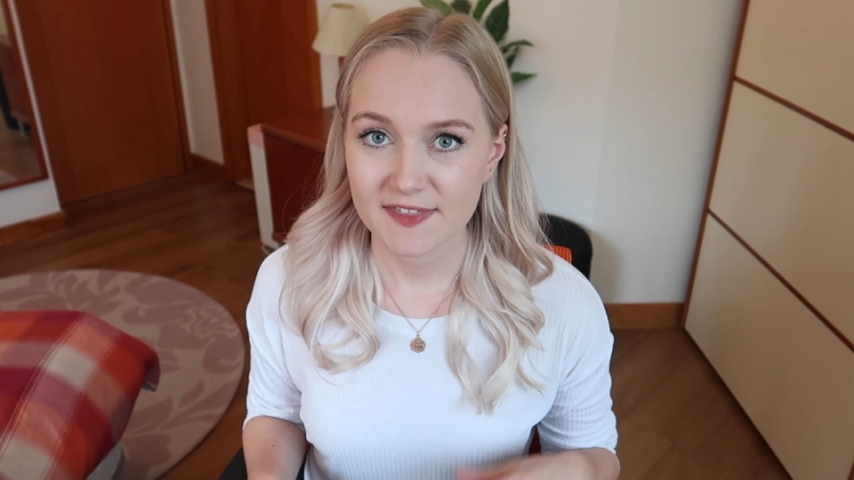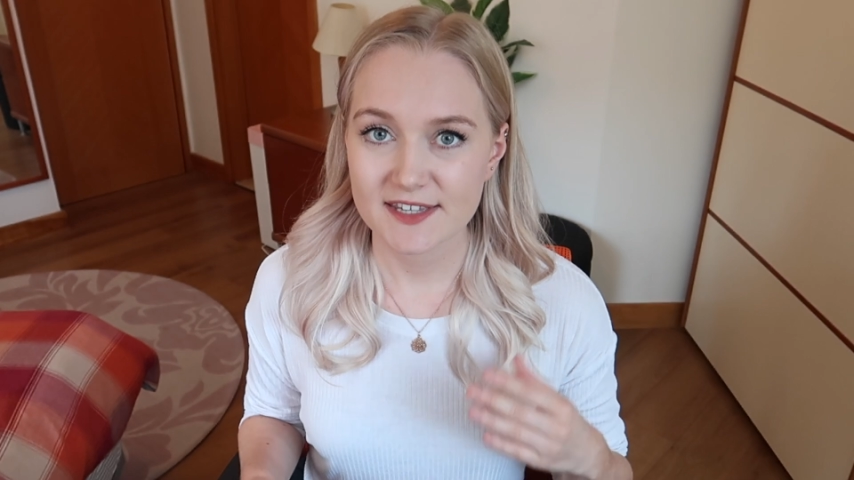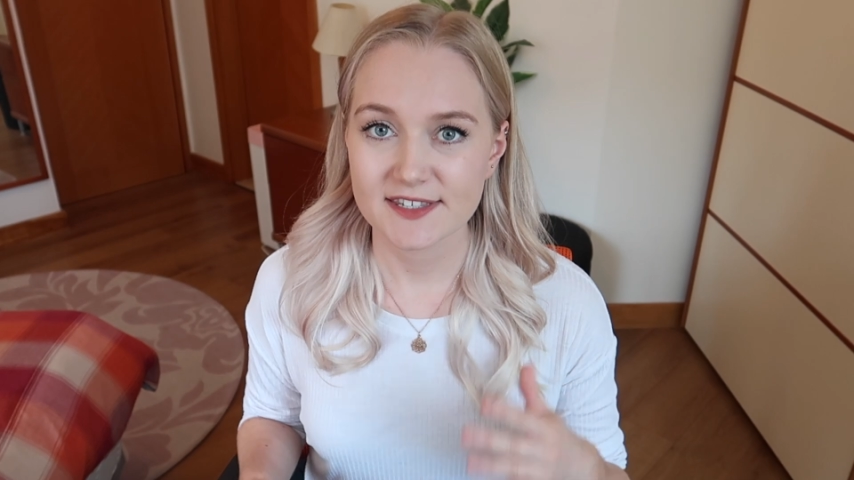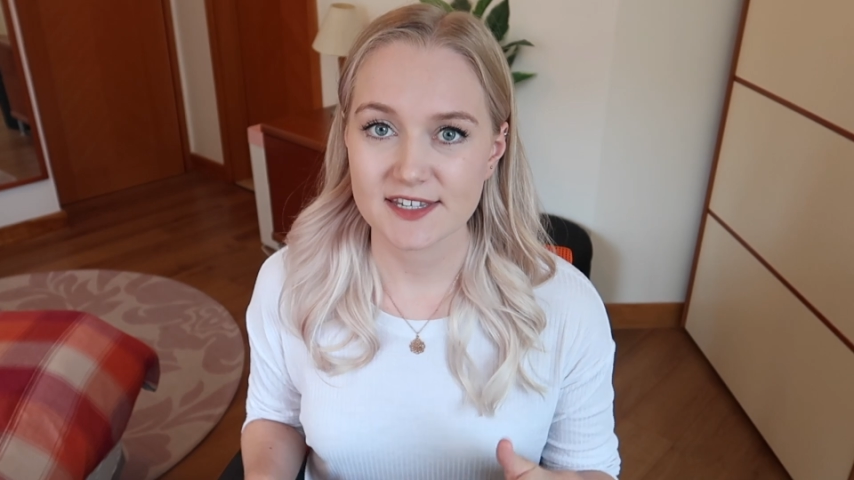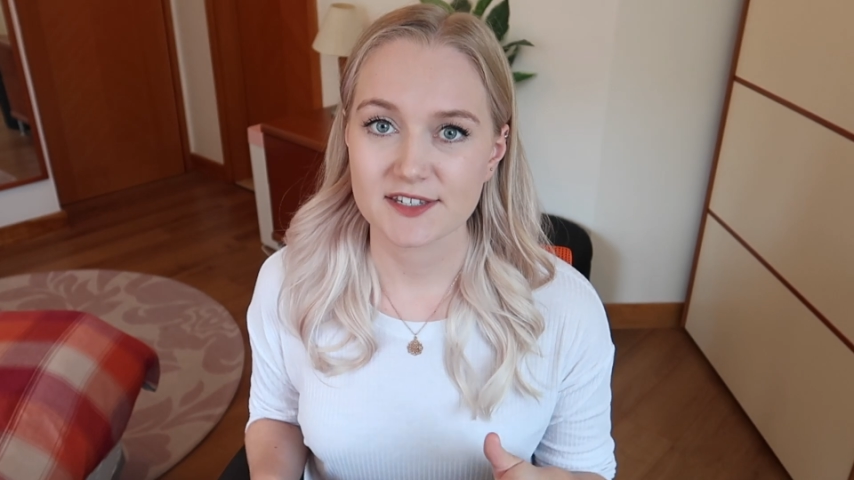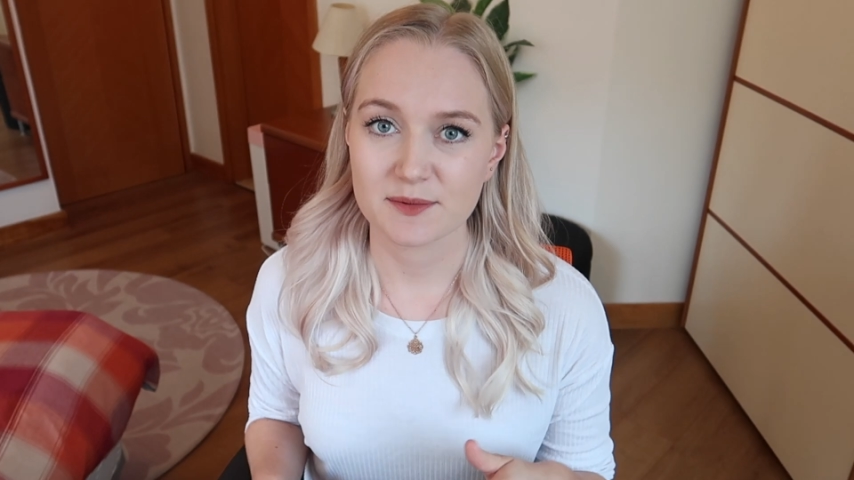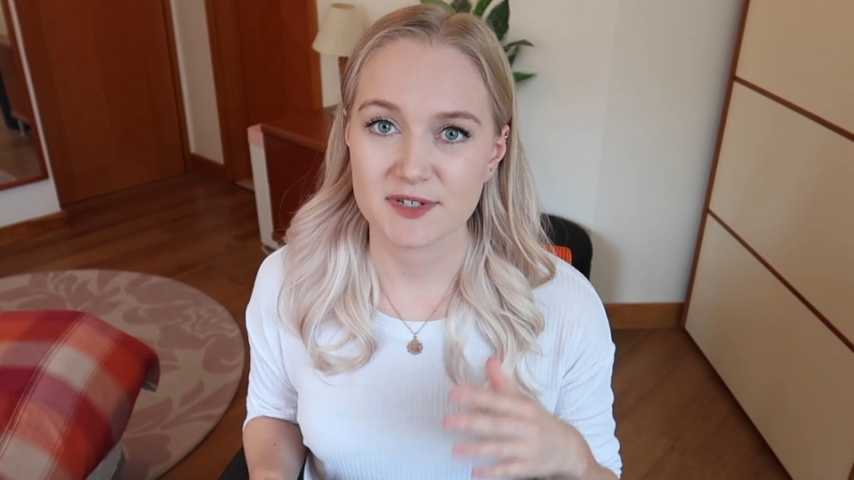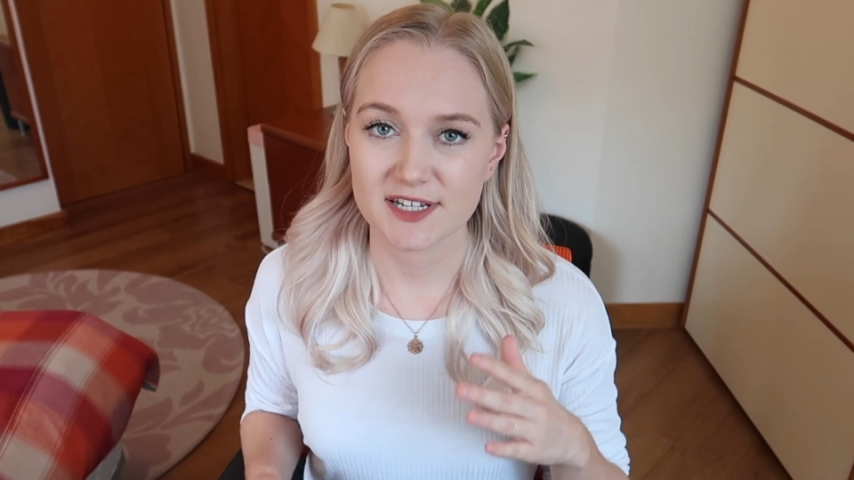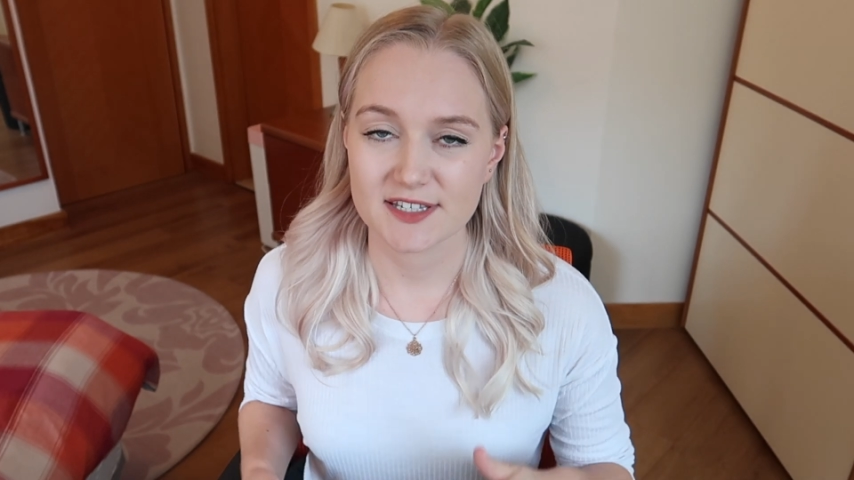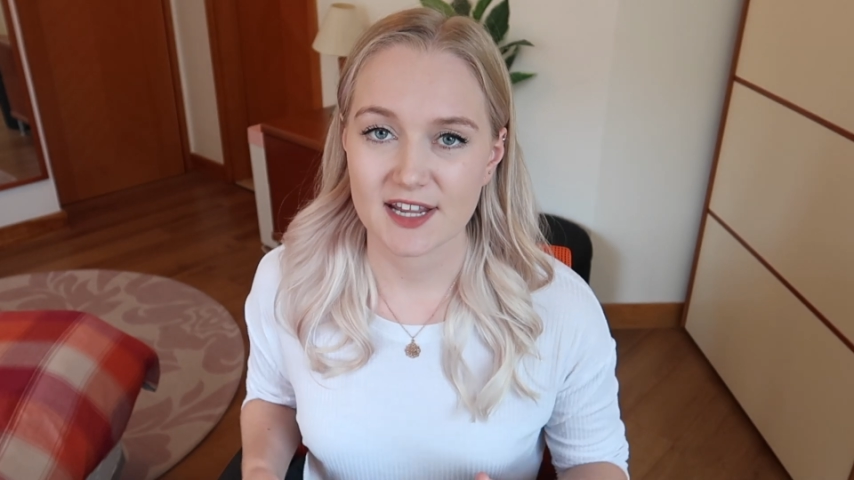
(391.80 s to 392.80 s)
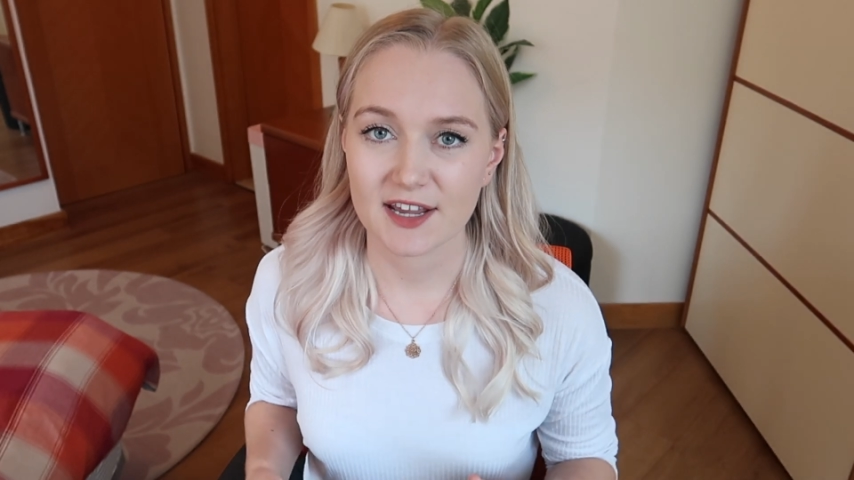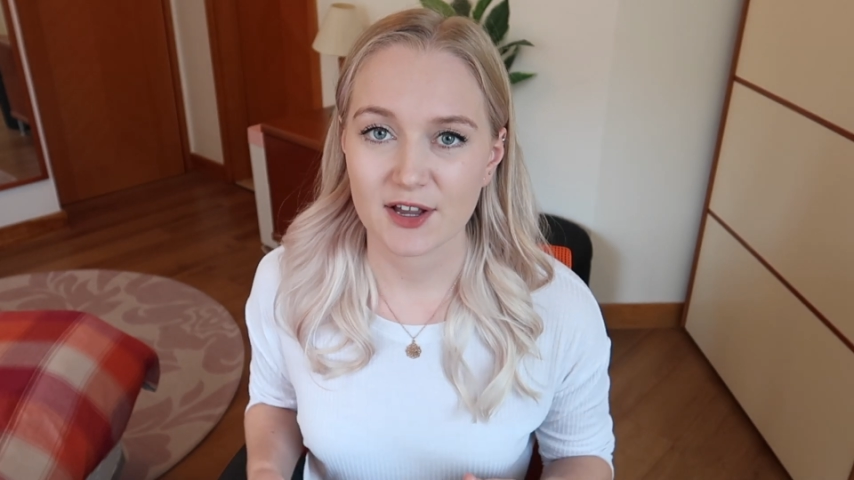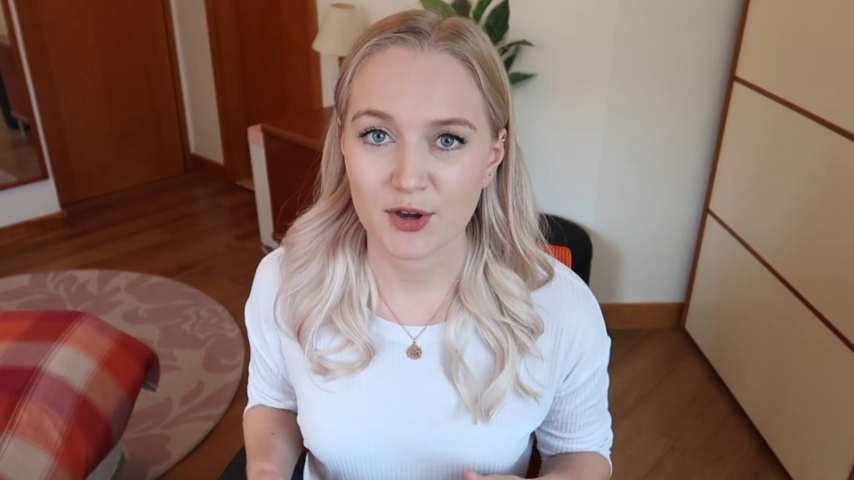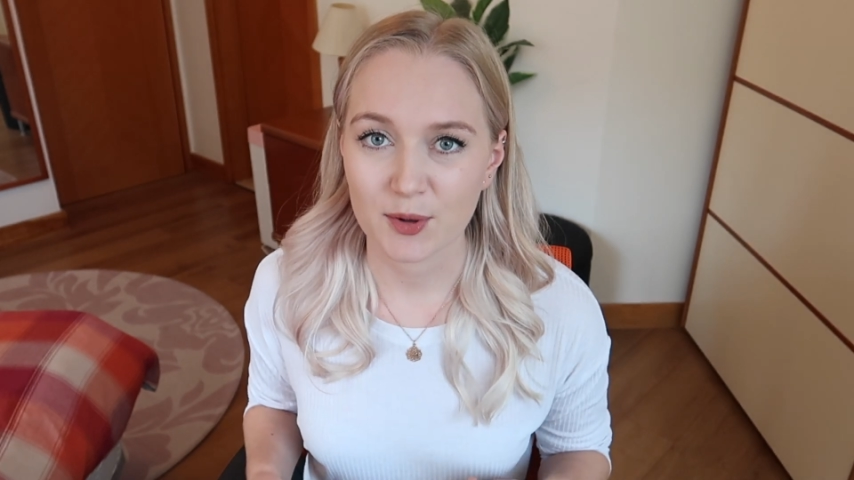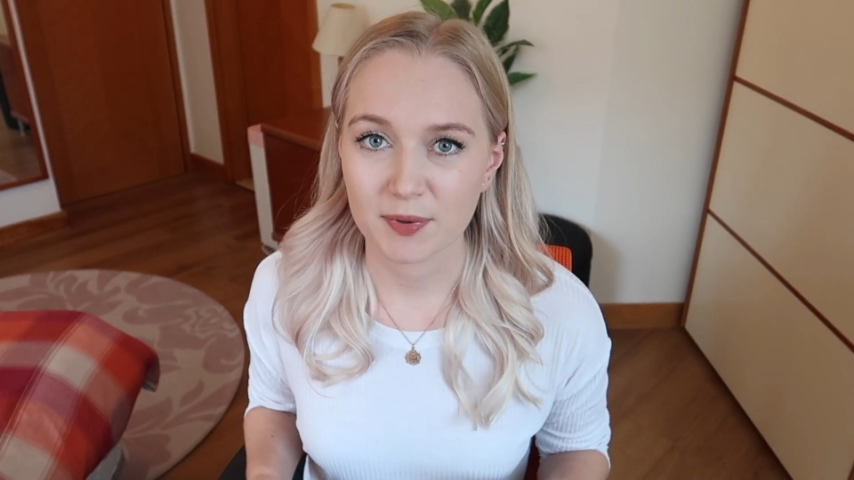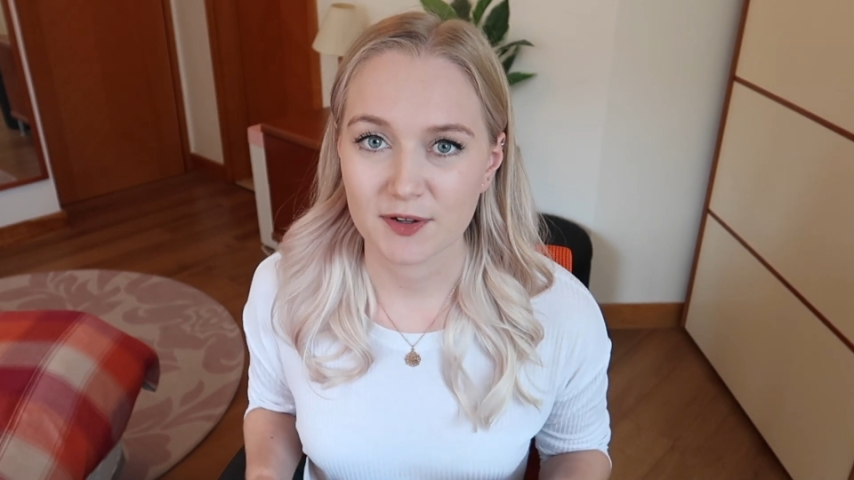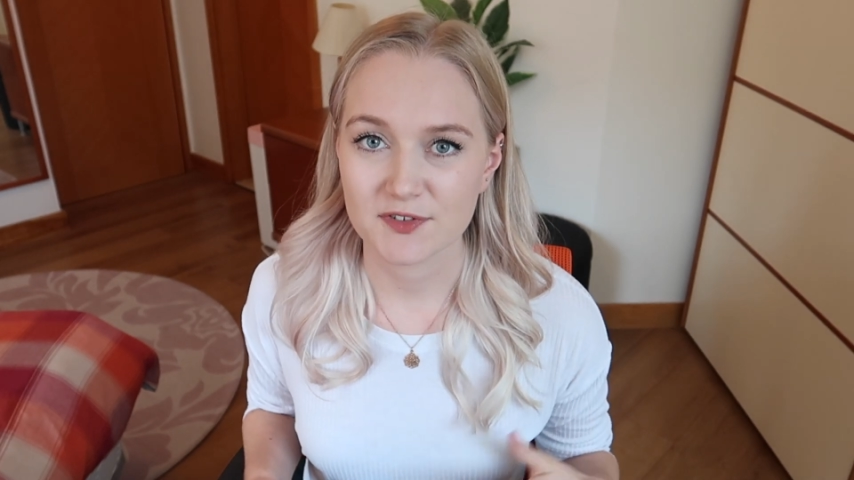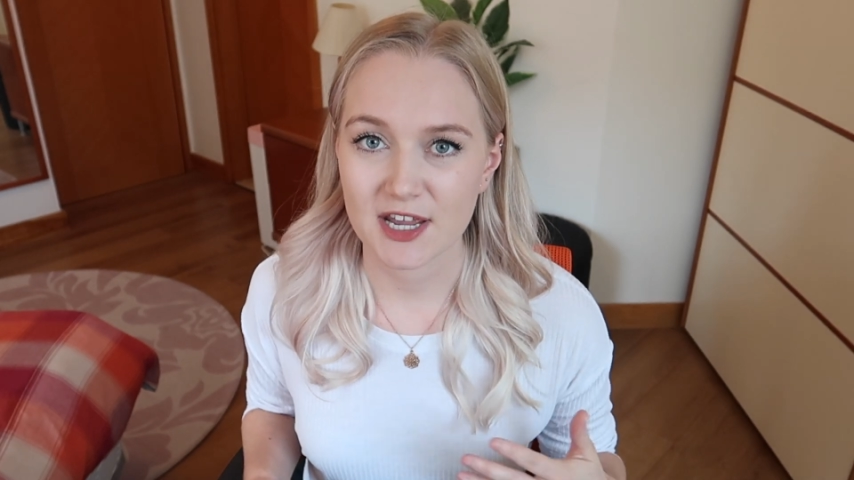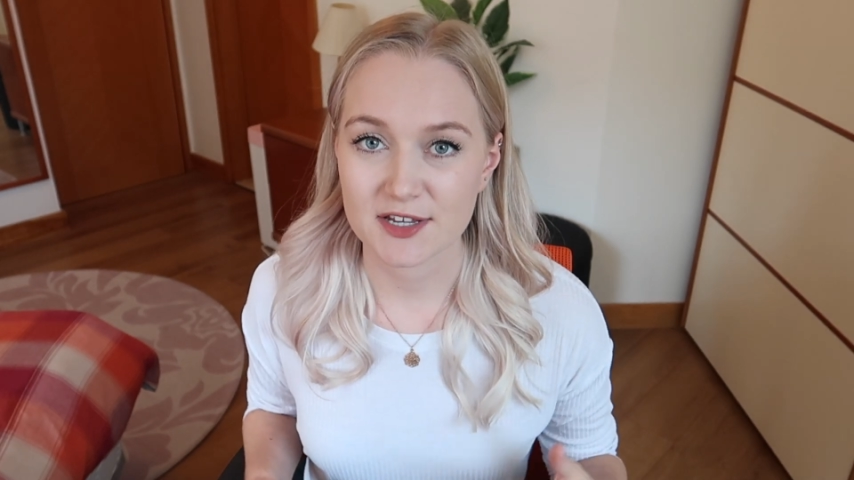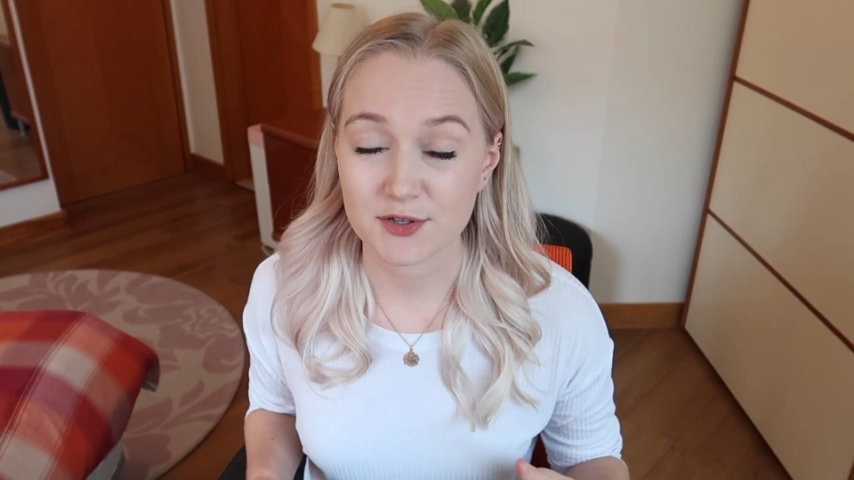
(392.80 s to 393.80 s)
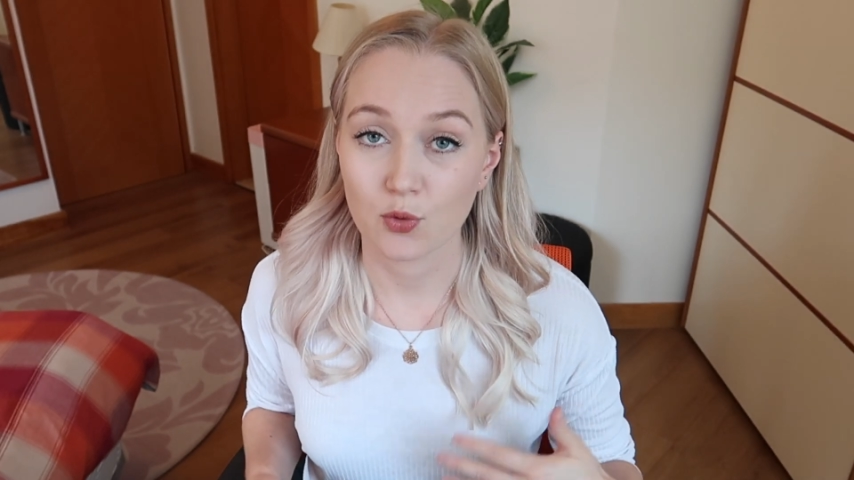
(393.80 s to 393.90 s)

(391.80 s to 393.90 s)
This system did take a couple of days